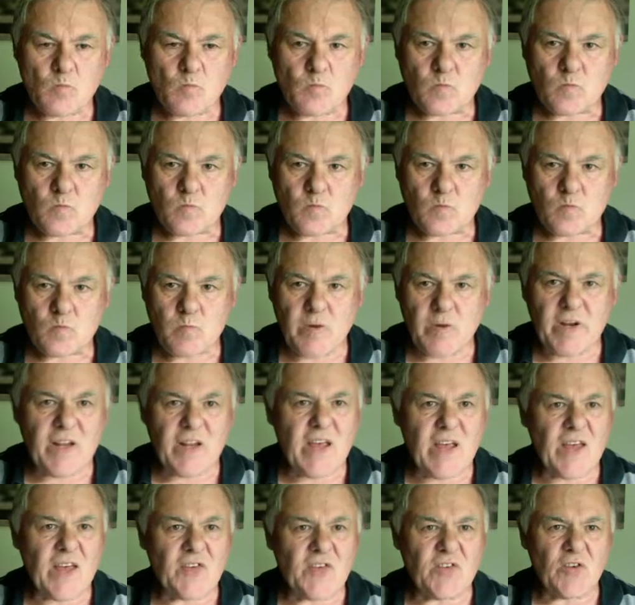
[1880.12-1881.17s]
But he
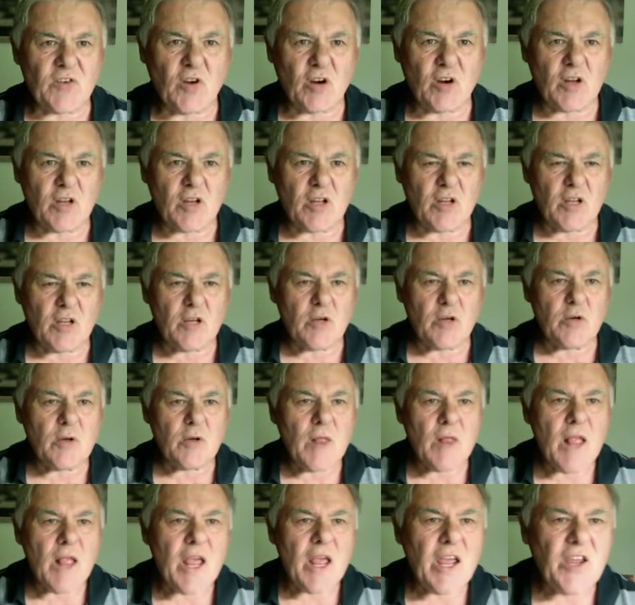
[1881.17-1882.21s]
hasn't got a clue.
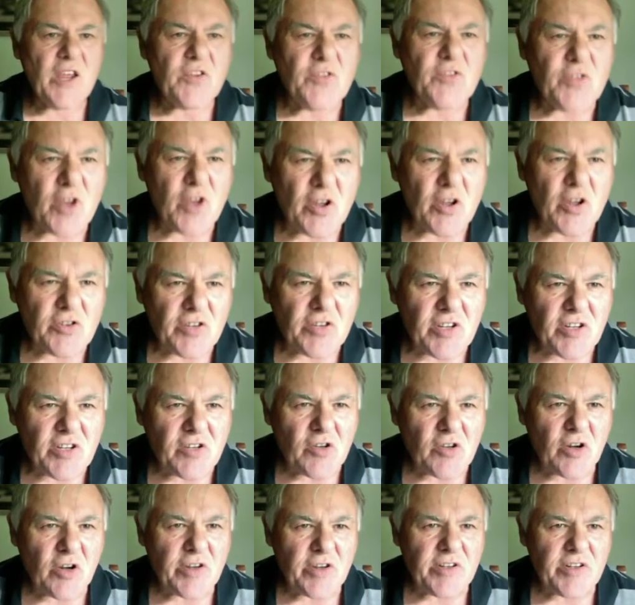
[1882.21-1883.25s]
He's
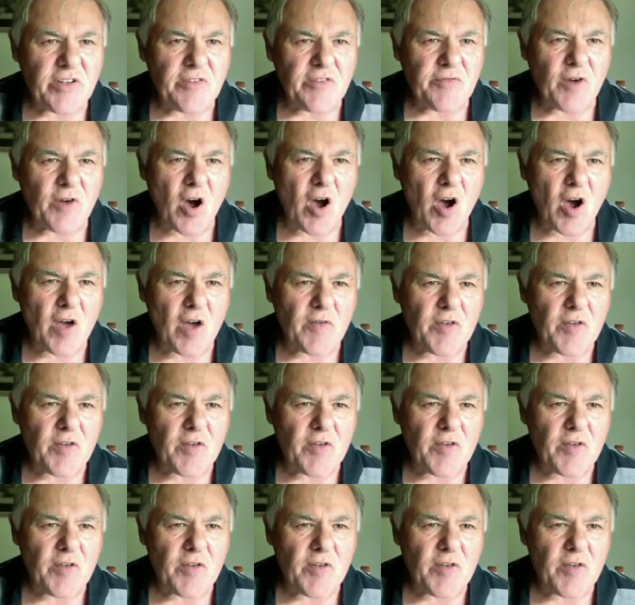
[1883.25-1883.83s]
1395.